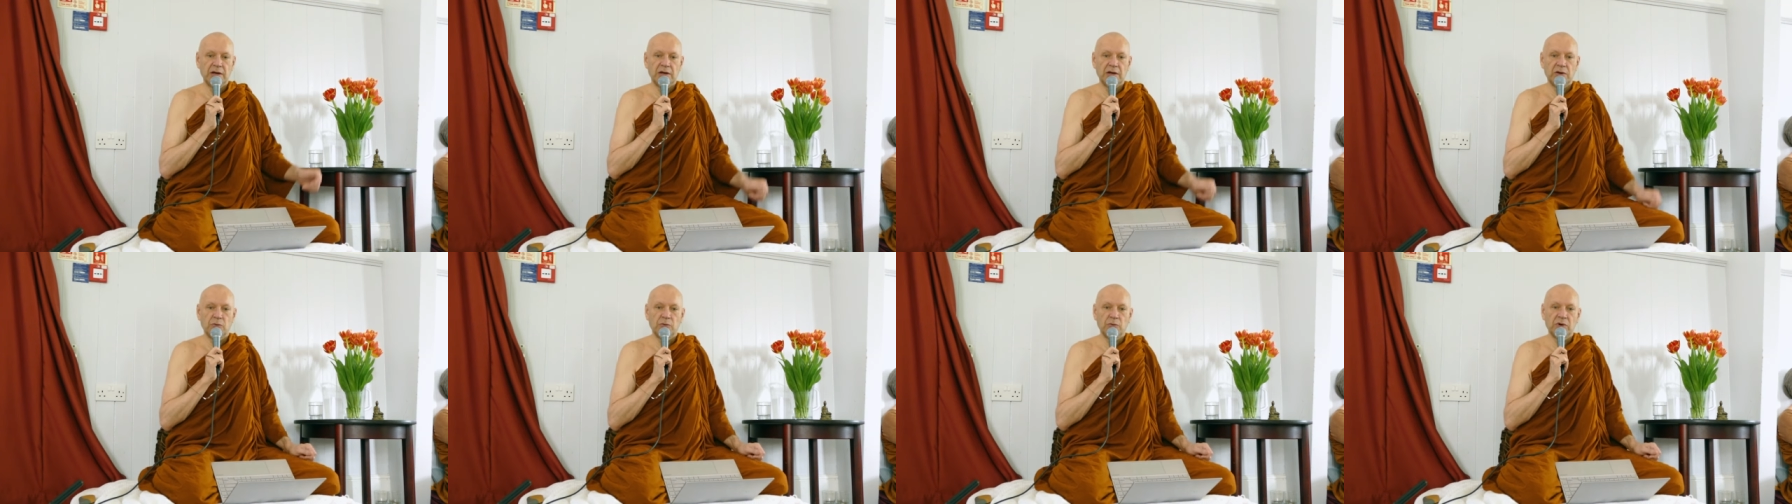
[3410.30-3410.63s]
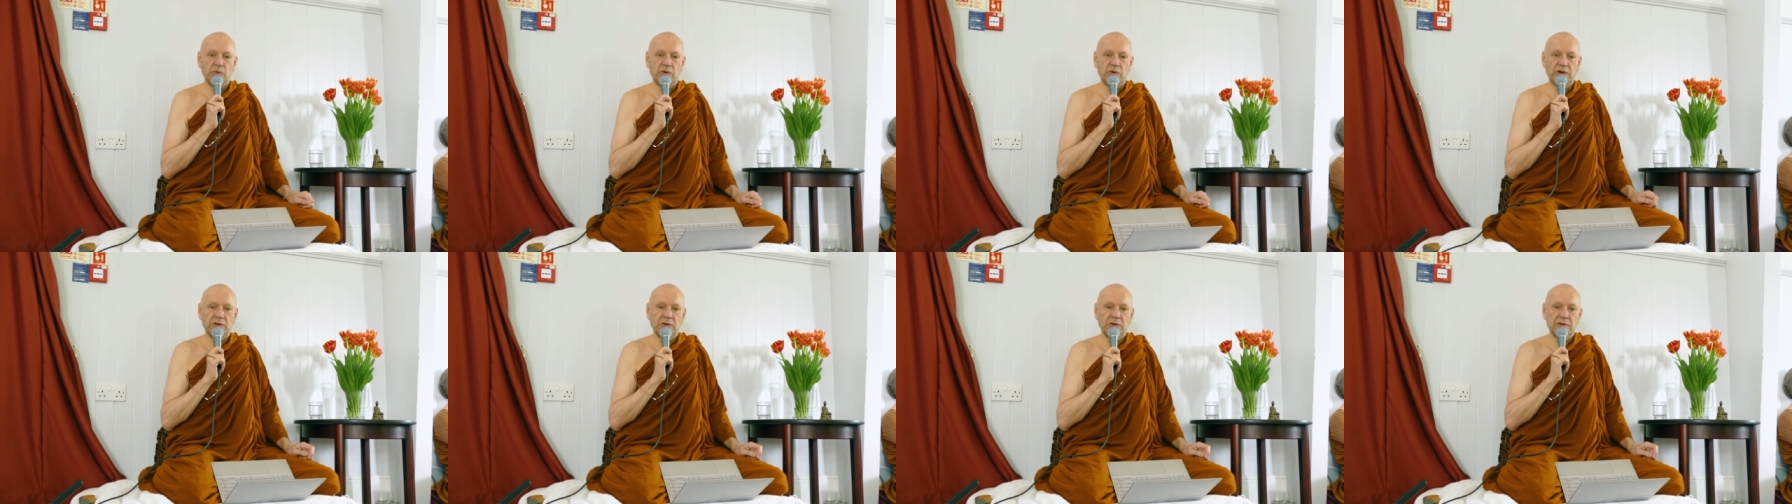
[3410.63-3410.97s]

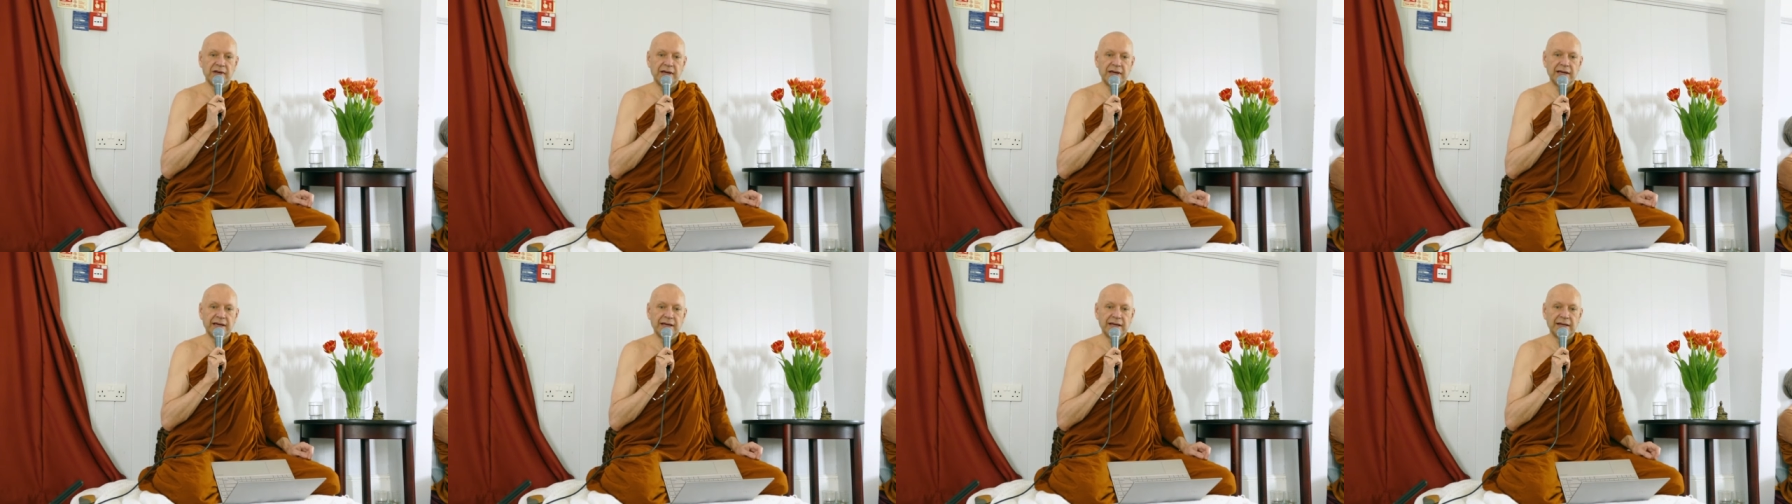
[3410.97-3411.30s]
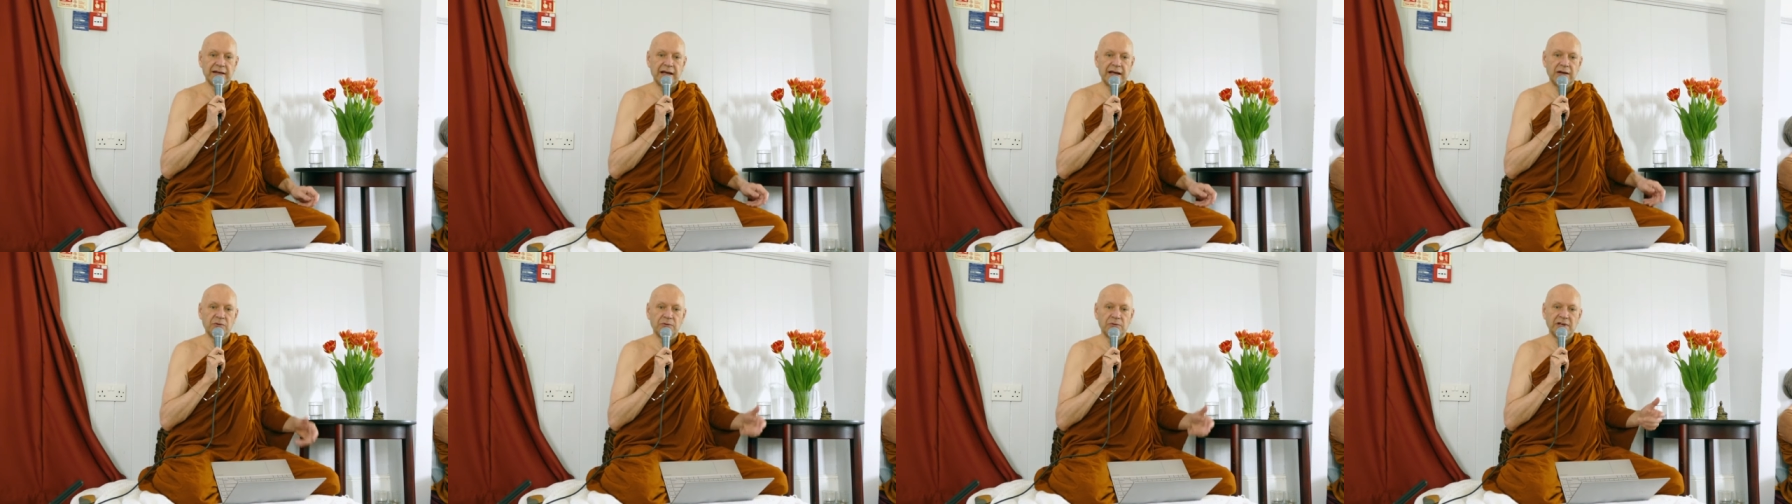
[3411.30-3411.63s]
what, what do you think?
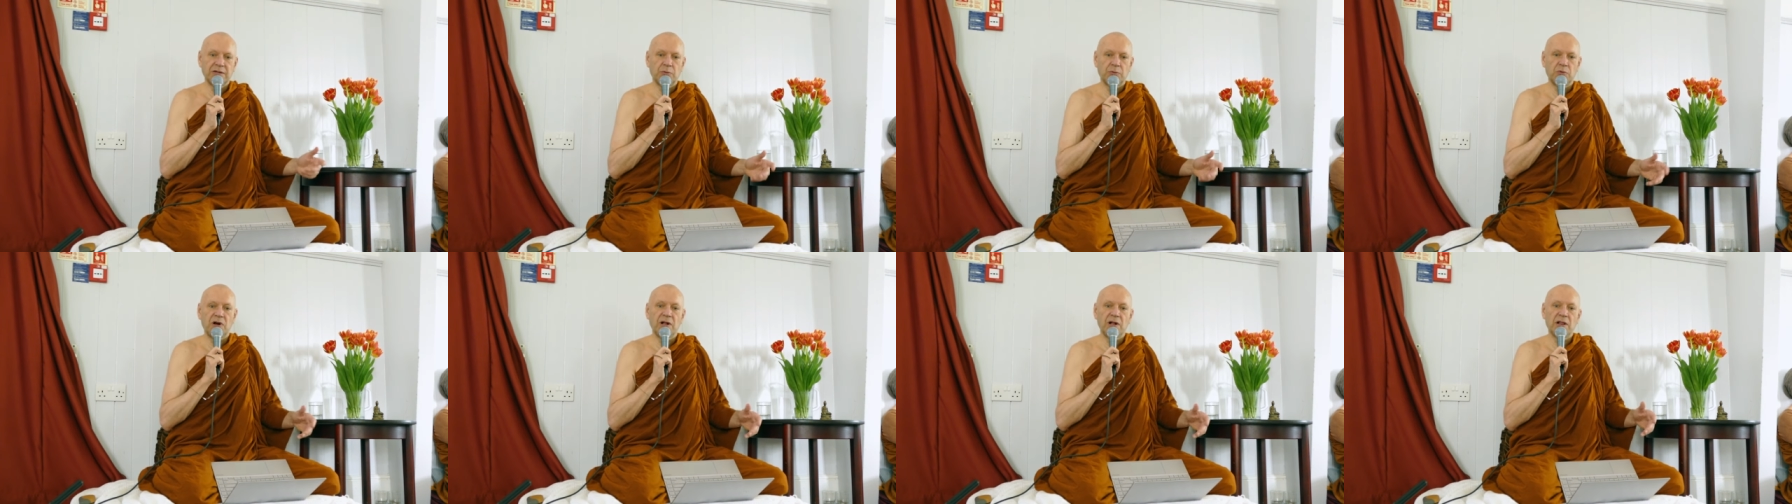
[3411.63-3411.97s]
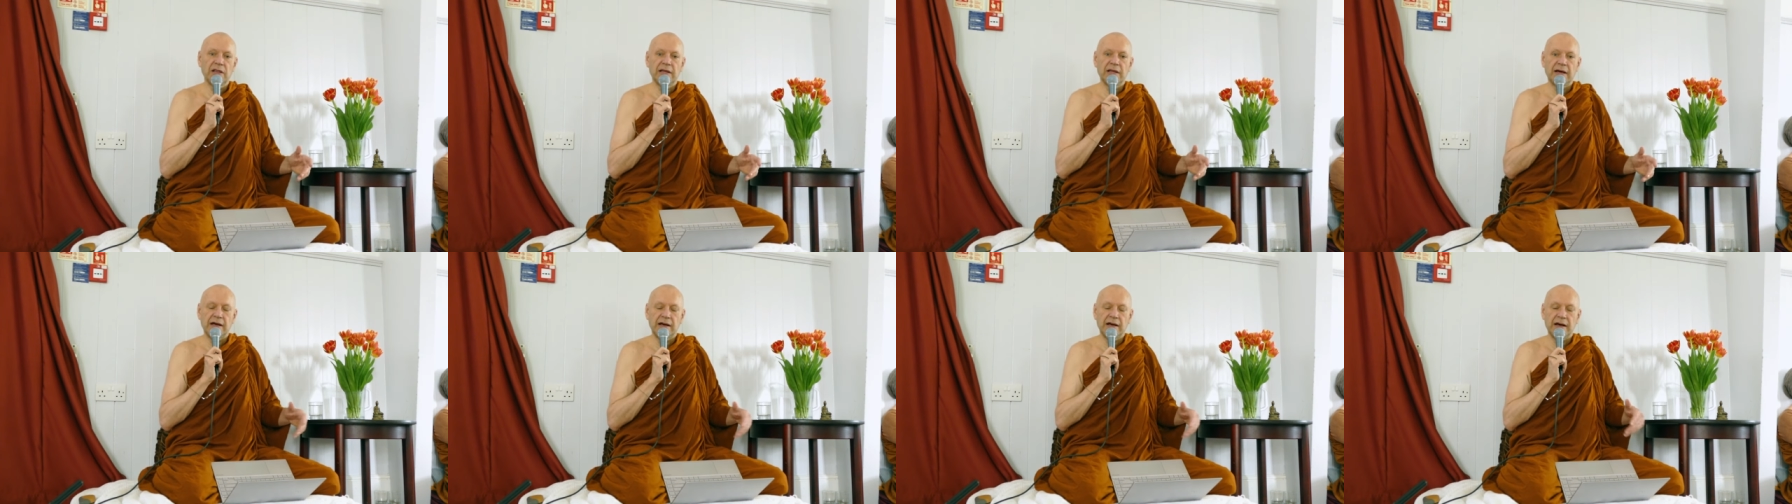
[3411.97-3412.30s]
And Anuruddha said,
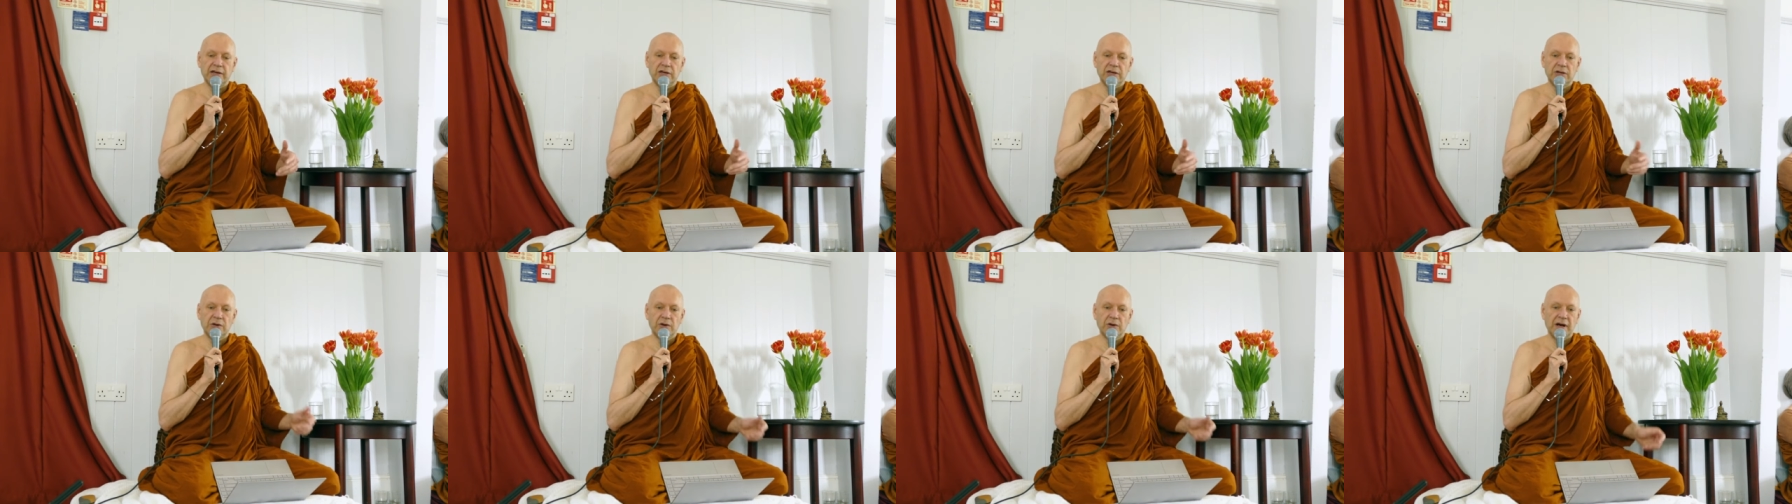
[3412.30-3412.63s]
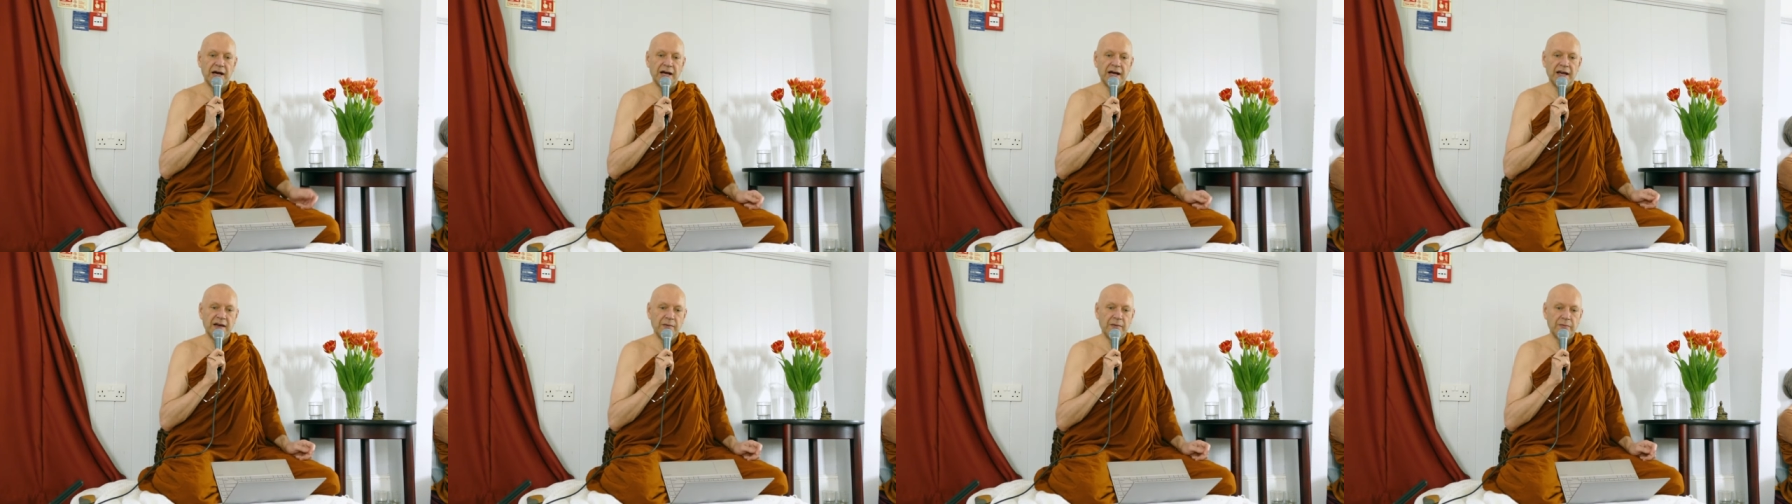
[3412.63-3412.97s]
well, you know,
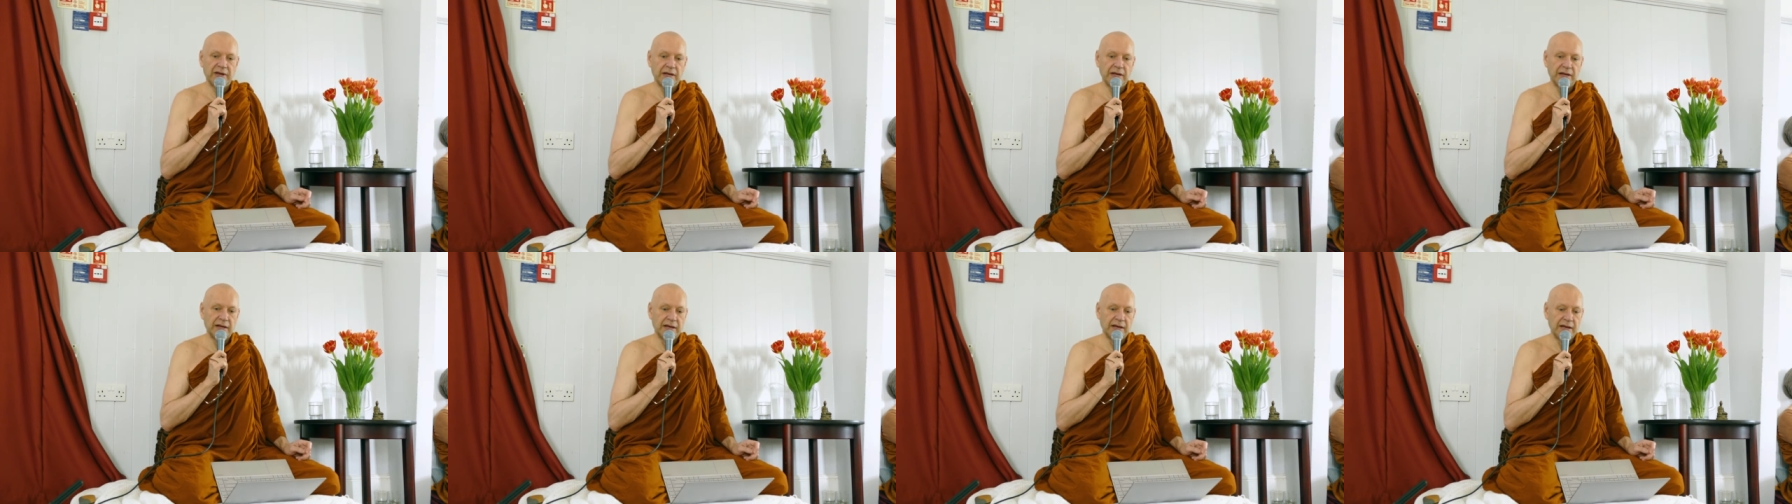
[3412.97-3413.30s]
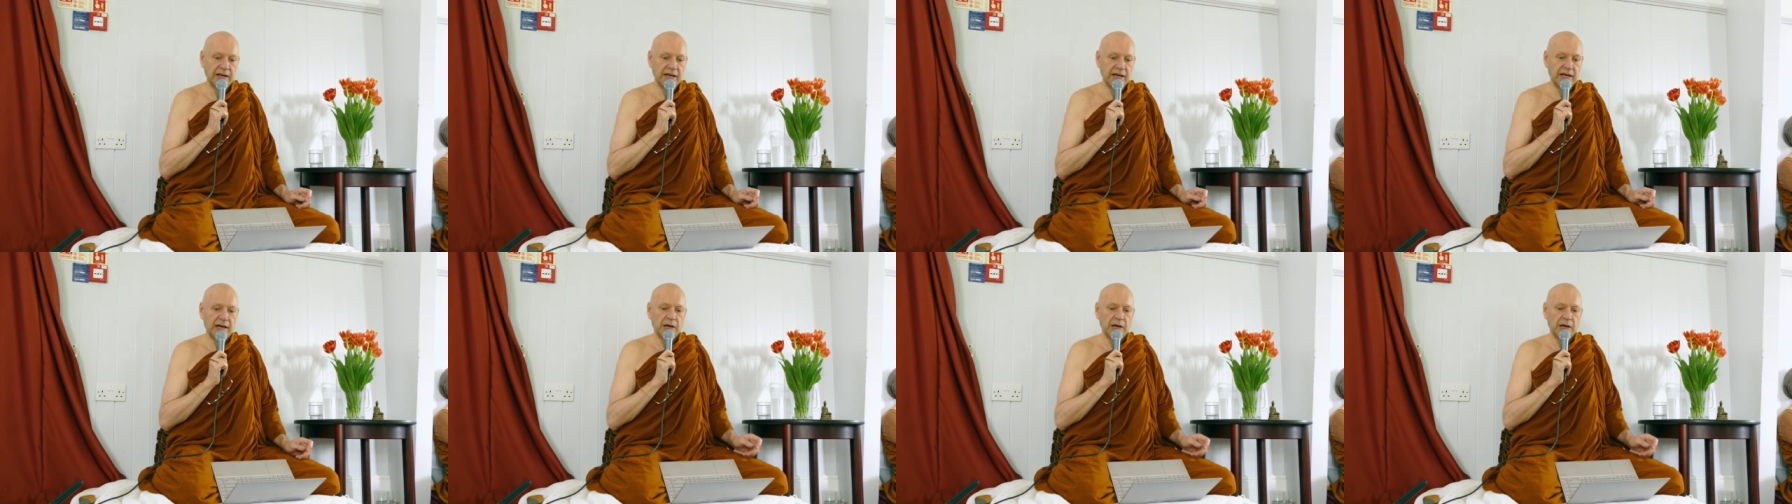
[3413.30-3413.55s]
I have been